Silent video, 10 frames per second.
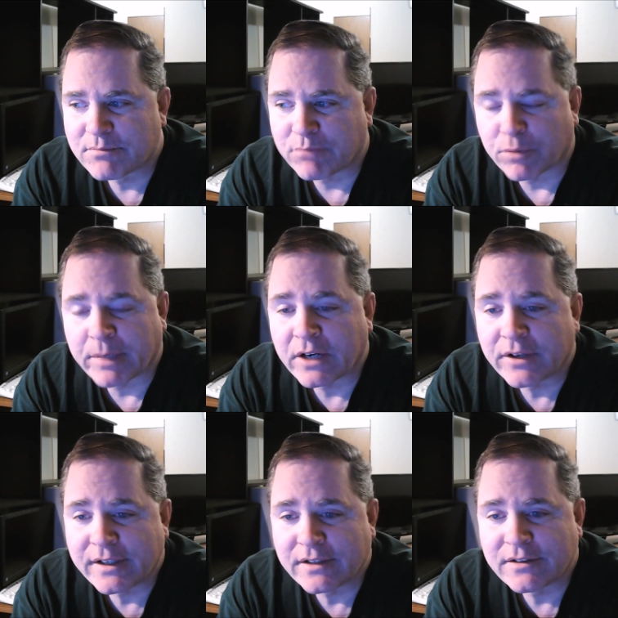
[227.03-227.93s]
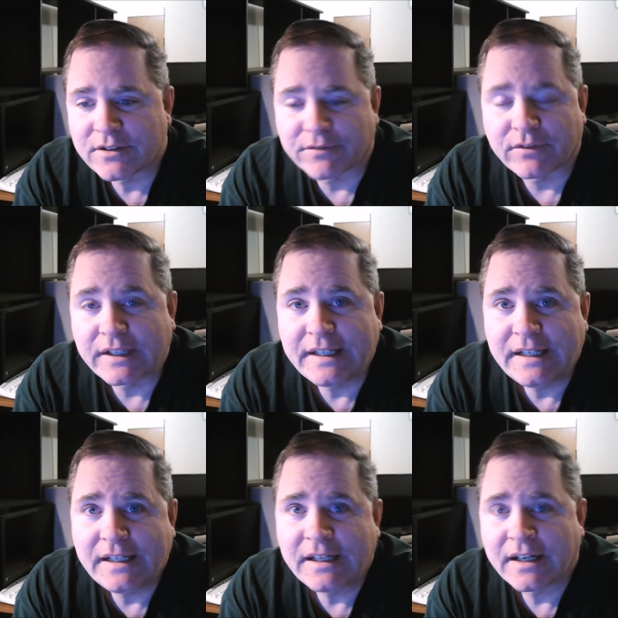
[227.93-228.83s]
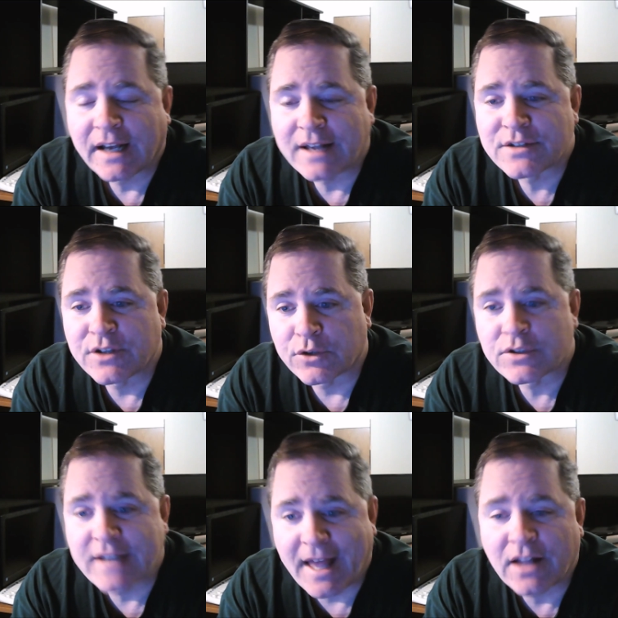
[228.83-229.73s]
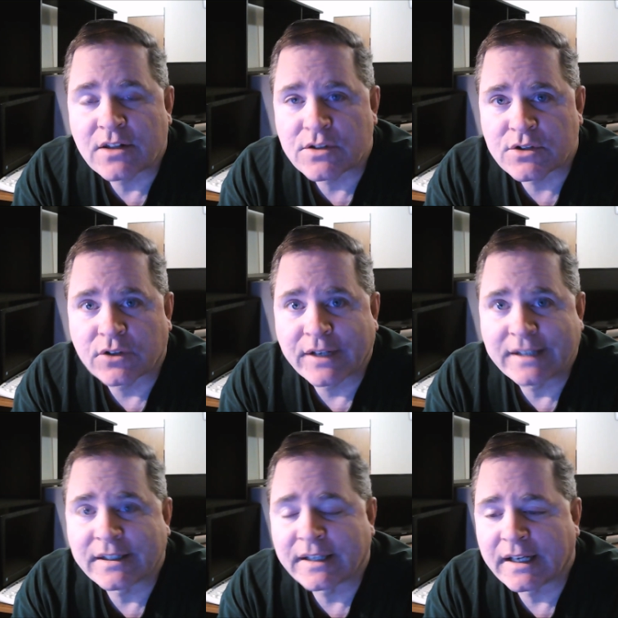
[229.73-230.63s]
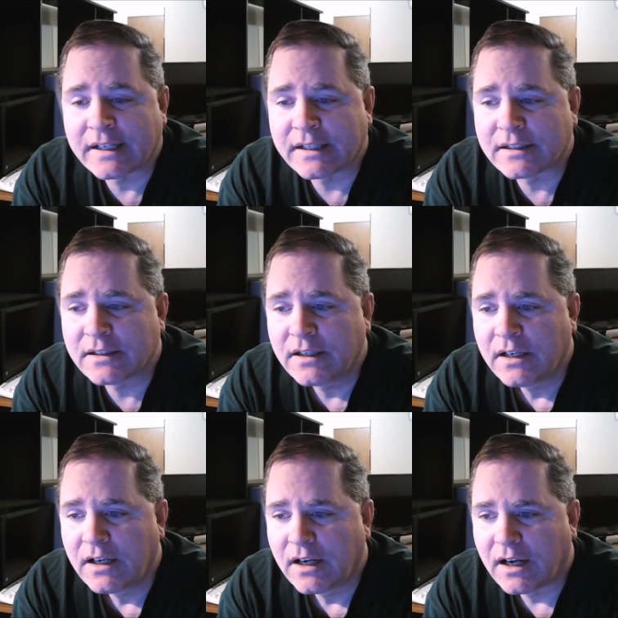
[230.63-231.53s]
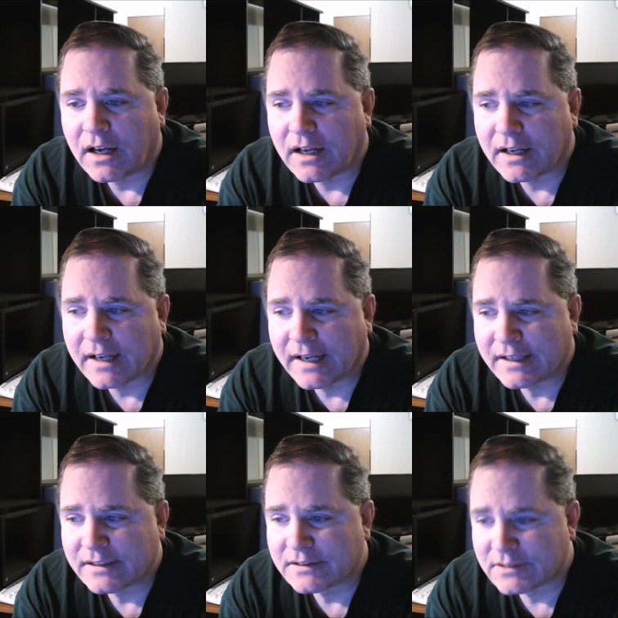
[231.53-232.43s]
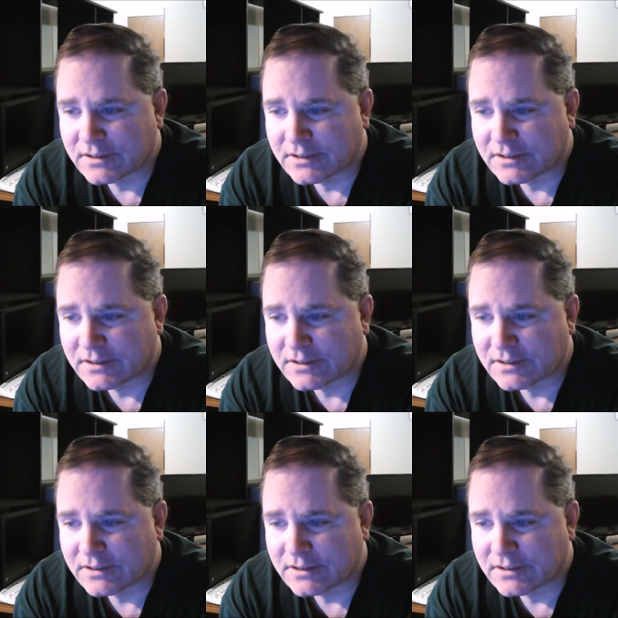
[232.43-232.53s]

preparing to flee as their tells are indicating, uh, and